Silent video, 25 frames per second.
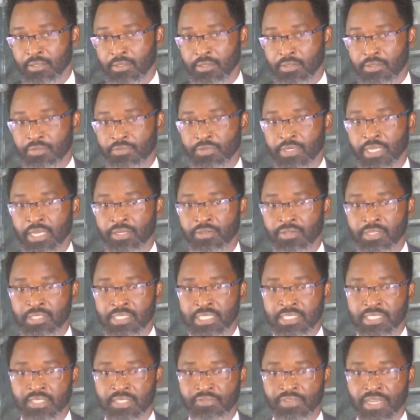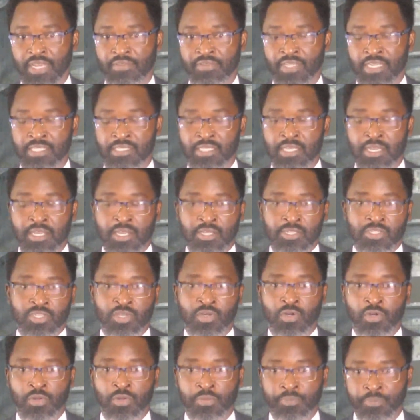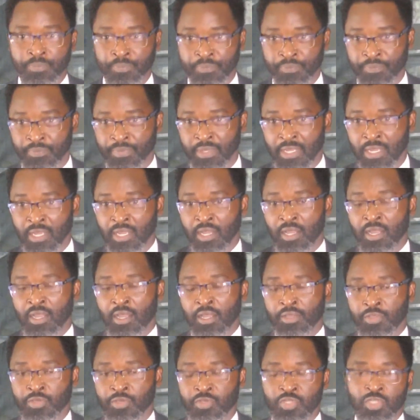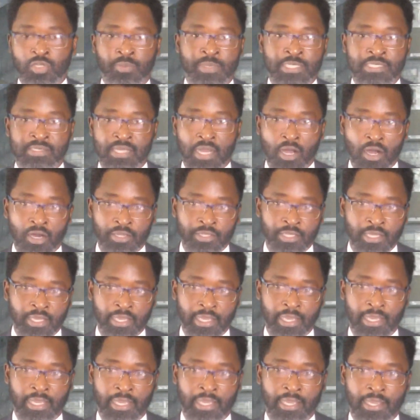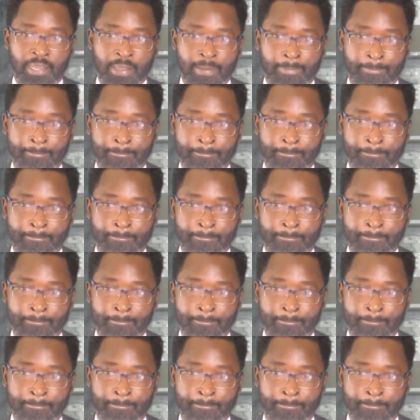365 days. So YouTube is on a